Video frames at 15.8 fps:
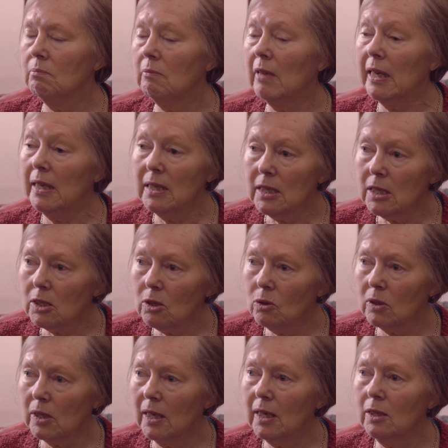He
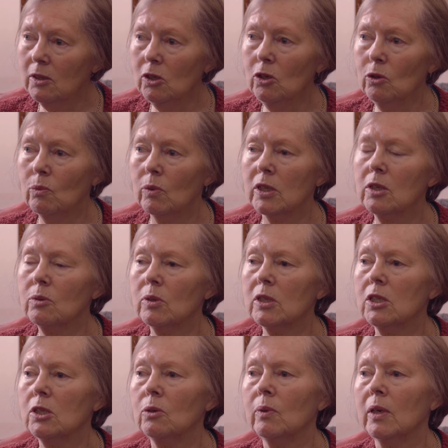knew what it
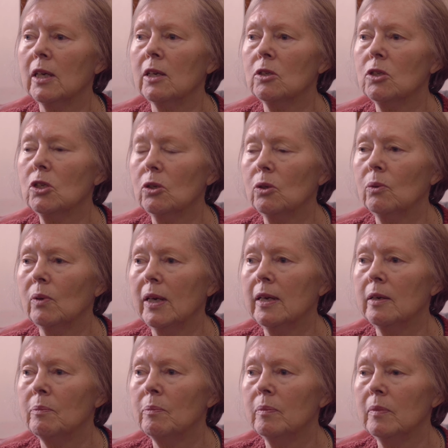was doing to
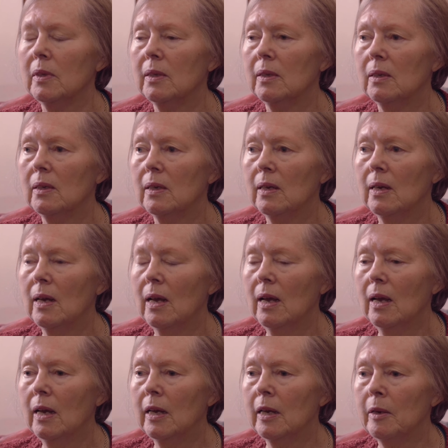him.
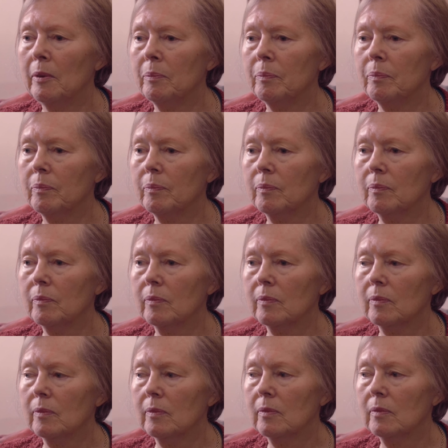And
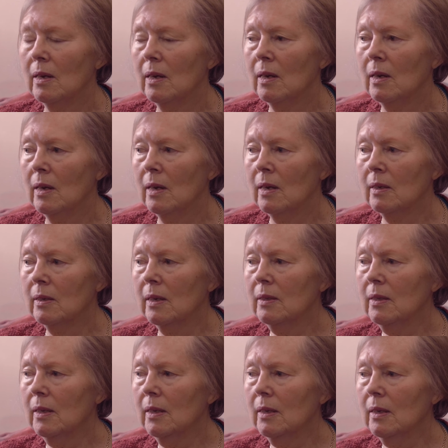I
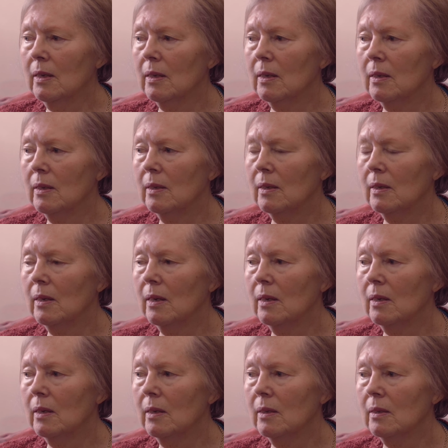think
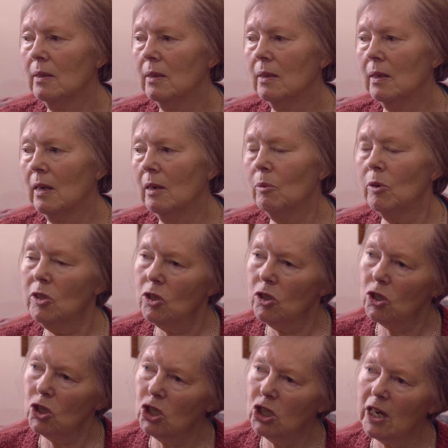I
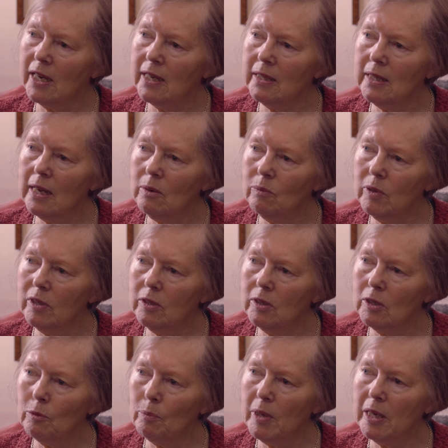wanted to share that with
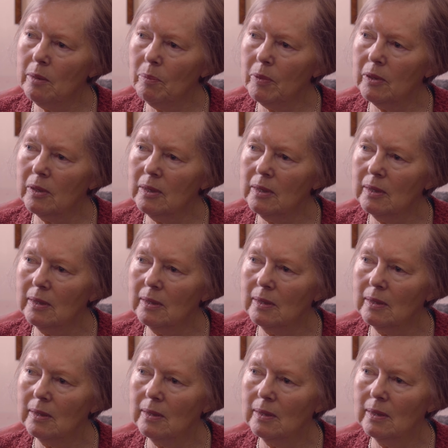other people.
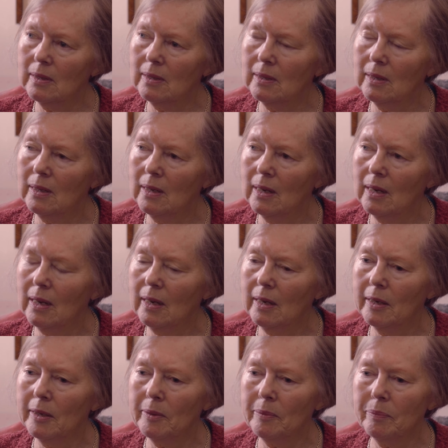
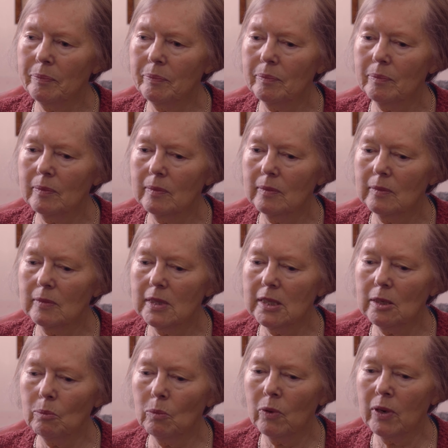In
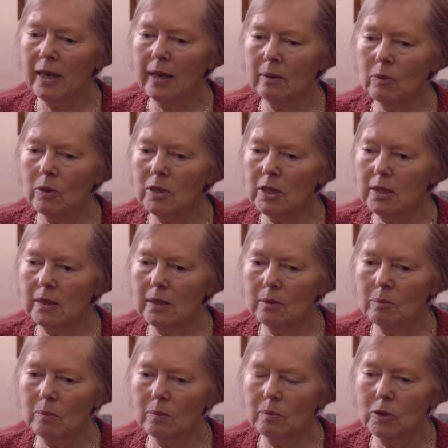some way I wanted
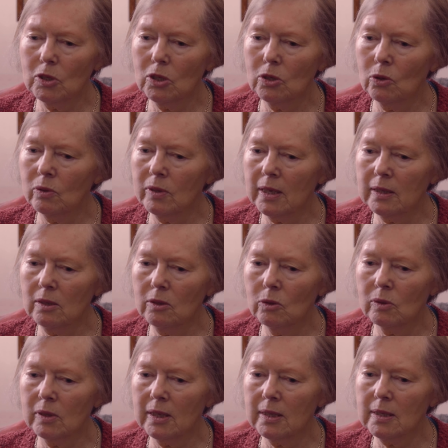them to know that,
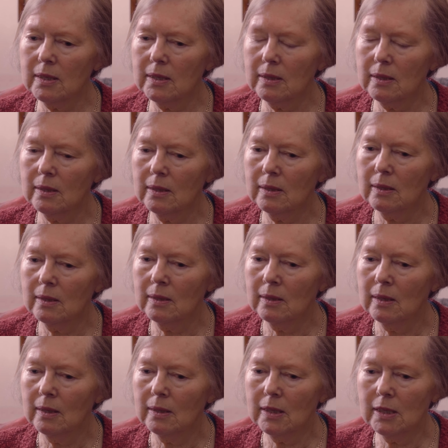that
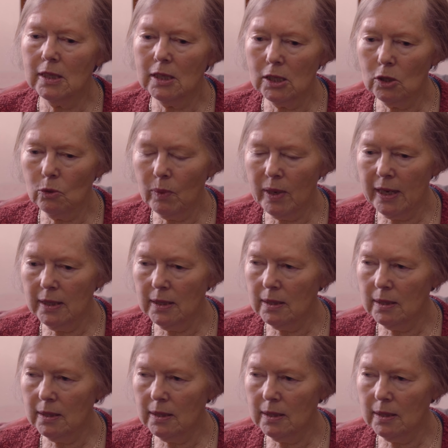this is the way